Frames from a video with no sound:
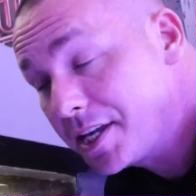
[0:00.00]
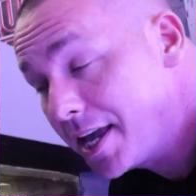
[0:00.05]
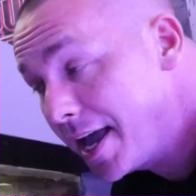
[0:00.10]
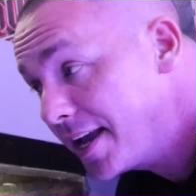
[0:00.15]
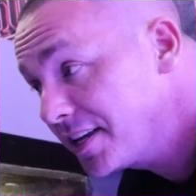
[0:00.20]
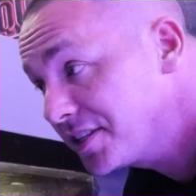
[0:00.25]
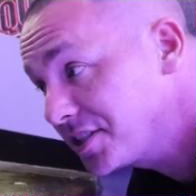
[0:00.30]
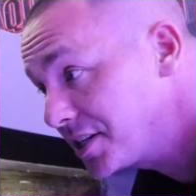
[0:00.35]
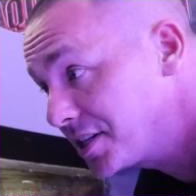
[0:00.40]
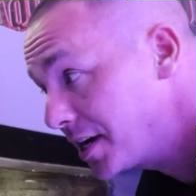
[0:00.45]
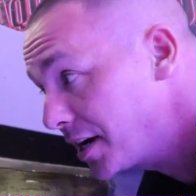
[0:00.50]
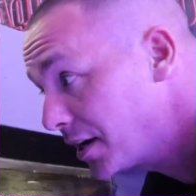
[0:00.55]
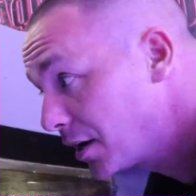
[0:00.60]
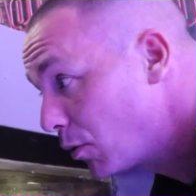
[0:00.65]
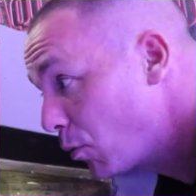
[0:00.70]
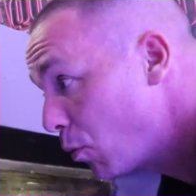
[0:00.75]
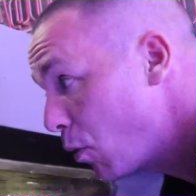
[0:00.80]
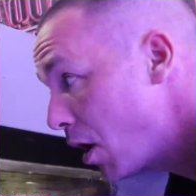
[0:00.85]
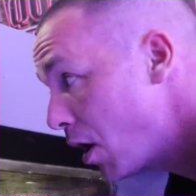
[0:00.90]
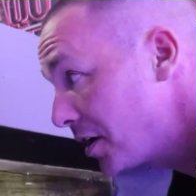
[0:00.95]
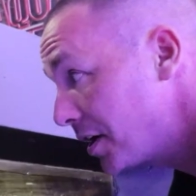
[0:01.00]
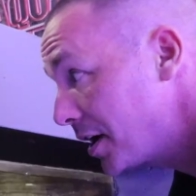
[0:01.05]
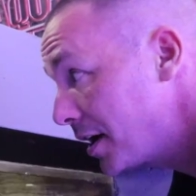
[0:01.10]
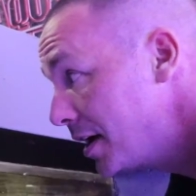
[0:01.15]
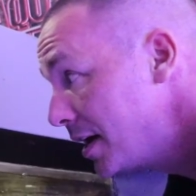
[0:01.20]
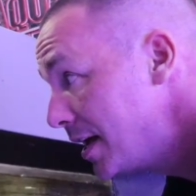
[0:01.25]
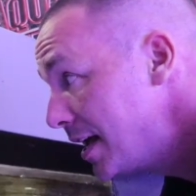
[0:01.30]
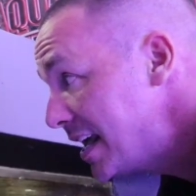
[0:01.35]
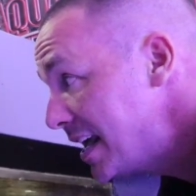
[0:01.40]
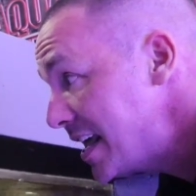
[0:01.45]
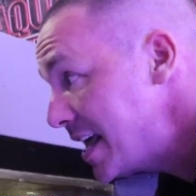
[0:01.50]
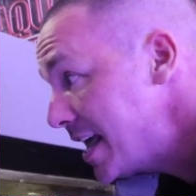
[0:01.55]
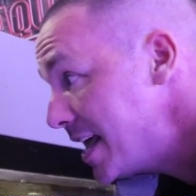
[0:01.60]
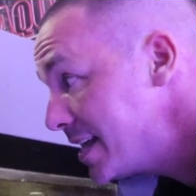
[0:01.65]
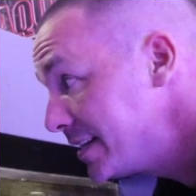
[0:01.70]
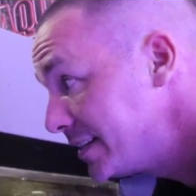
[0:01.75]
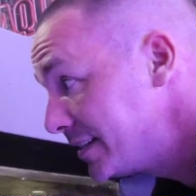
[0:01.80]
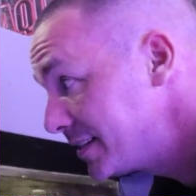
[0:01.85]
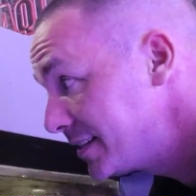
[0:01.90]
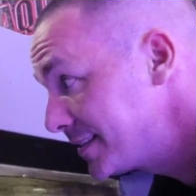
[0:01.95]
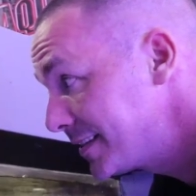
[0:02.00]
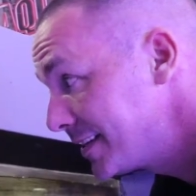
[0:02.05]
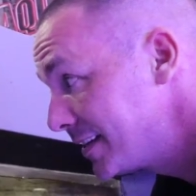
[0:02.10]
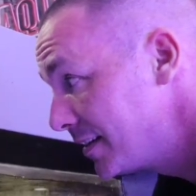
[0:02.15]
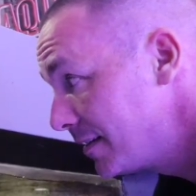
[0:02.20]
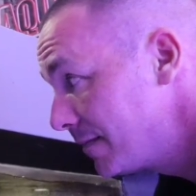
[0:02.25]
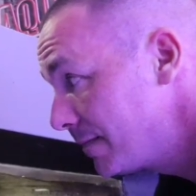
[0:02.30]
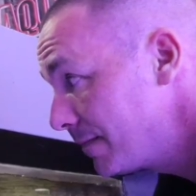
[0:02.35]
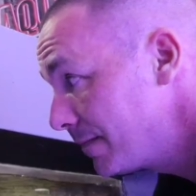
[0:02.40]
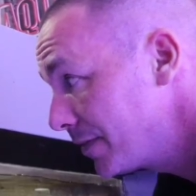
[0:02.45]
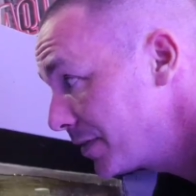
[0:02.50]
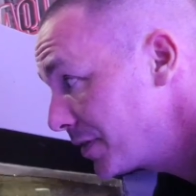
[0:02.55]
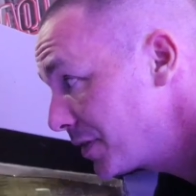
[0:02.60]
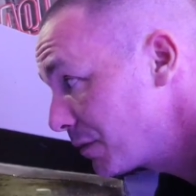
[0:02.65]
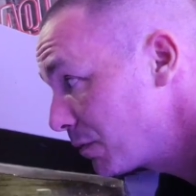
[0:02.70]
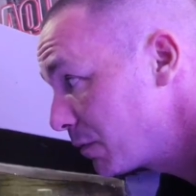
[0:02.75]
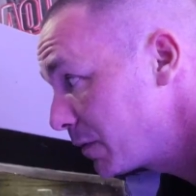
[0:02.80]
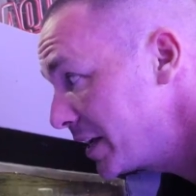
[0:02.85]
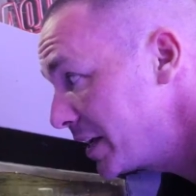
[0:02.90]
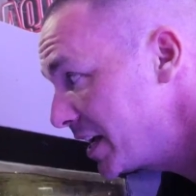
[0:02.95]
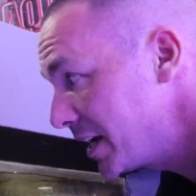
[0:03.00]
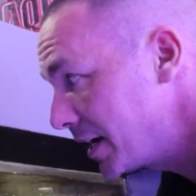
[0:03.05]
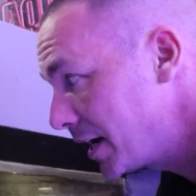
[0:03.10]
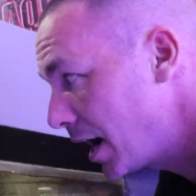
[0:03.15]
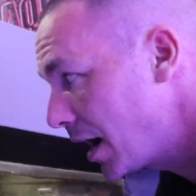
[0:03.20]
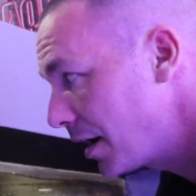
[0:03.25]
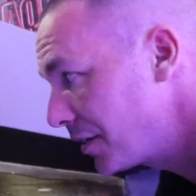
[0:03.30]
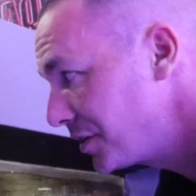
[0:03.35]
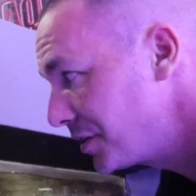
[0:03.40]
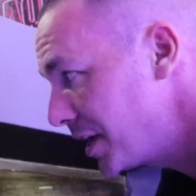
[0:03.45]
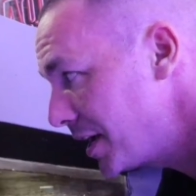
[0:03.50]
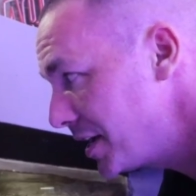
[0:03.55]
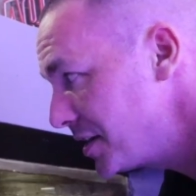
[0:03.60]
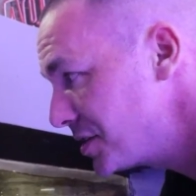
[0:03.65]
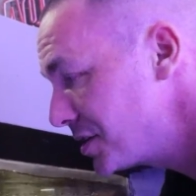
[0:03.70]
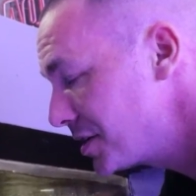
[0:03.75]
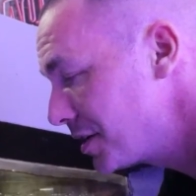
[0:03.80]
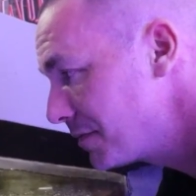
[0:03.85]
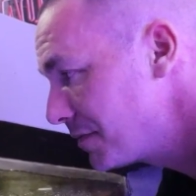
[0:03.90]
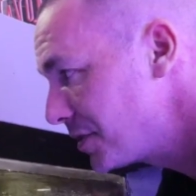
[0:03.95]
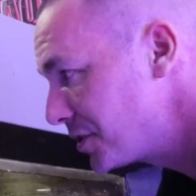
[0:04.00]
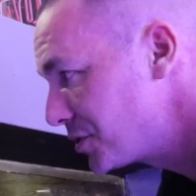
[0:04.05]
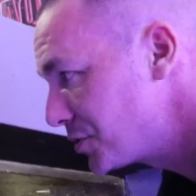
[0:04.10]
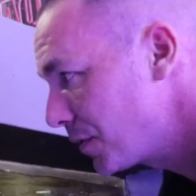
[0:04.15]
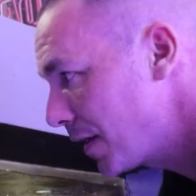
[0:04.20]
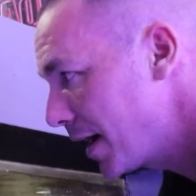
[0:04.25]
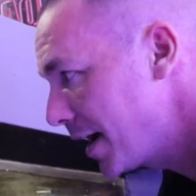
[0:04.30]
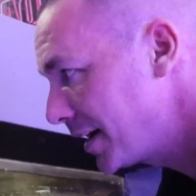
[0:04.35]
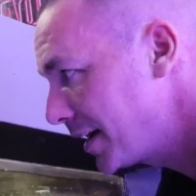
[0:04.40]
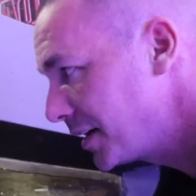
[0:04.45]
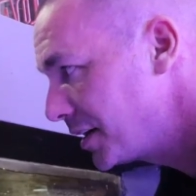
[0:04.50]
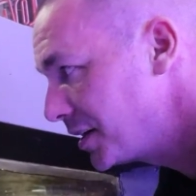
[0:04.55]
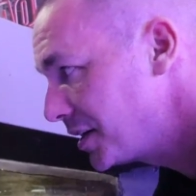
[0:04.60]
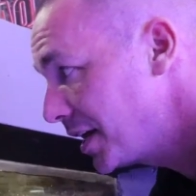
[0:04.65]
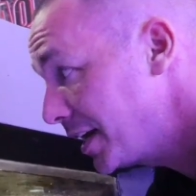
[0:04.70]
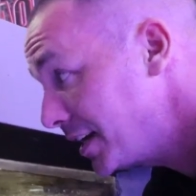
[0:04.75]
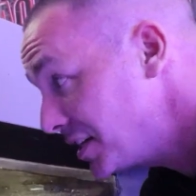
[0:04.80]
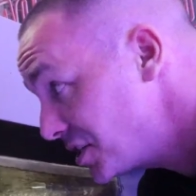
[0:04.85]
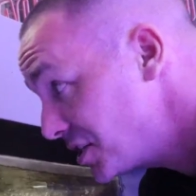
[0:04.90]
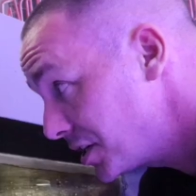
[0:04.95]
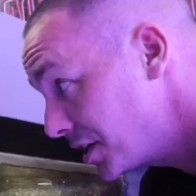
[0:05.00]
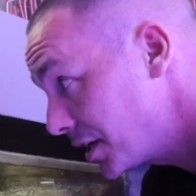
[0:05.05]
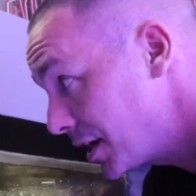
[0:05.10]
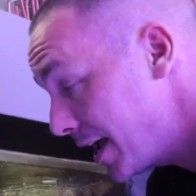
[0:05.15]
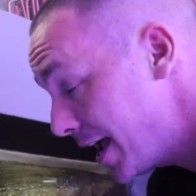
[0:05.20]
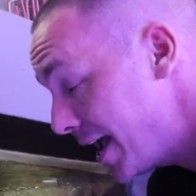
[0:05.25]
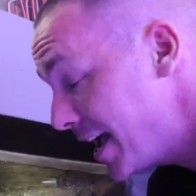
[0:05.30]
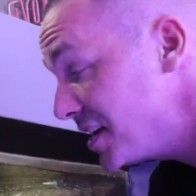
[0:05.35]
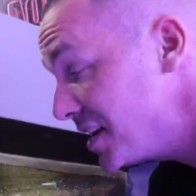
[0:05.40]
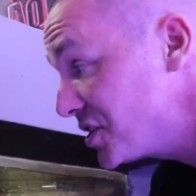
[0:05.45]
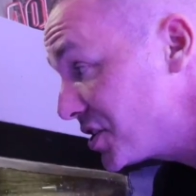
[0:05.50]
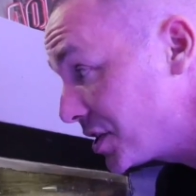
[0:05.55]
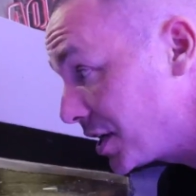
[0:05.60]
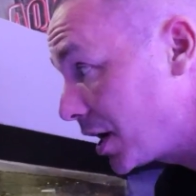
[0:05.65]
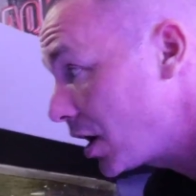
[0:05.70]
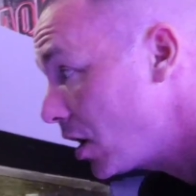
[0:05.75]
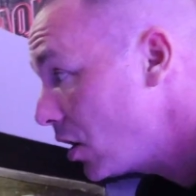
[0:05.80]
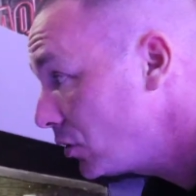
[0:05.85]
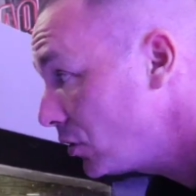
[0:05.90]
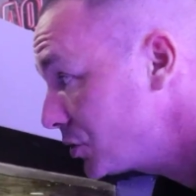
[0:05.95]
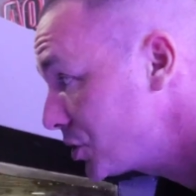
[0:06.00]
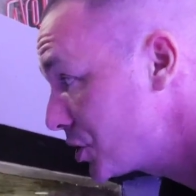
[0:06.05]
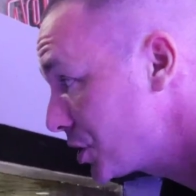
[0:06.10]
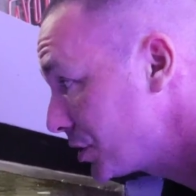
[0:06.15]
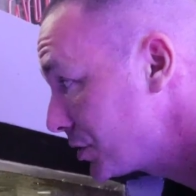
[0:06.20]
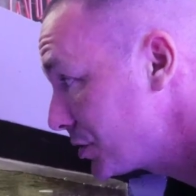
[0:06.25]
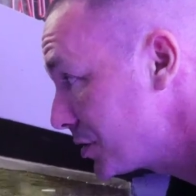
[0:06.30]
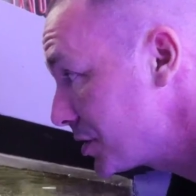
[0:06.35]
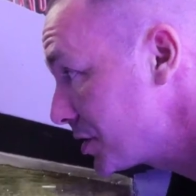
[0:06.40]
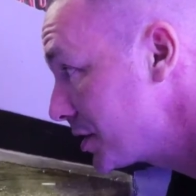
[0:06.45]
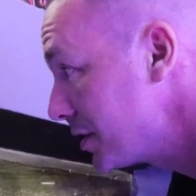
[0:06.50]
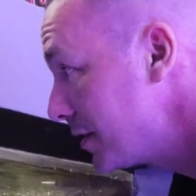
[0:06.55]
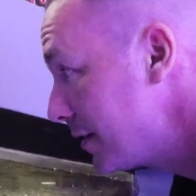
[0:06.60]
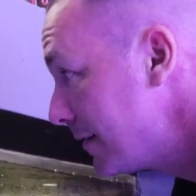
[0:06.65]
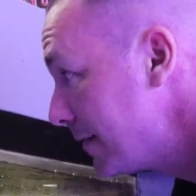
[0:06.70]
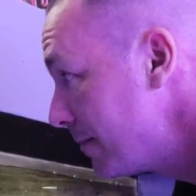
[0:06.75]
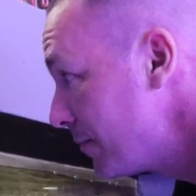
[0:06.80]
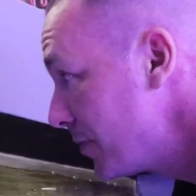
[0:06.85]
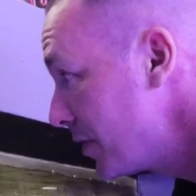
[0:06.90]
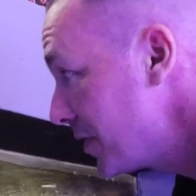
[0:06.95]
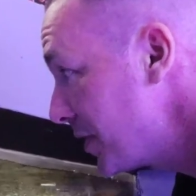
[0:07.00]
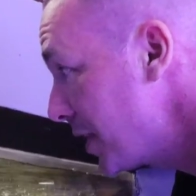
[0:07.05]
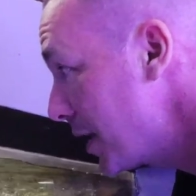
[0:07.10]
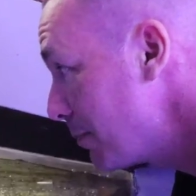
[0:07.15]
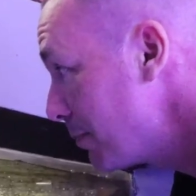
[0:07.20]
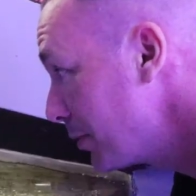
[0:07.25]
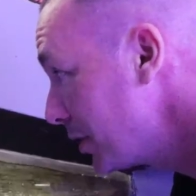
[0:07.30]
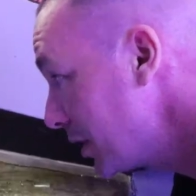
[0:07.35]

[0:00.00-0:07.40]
the Asian arowana is the reincarnation of the dragon. In Asian cultures, they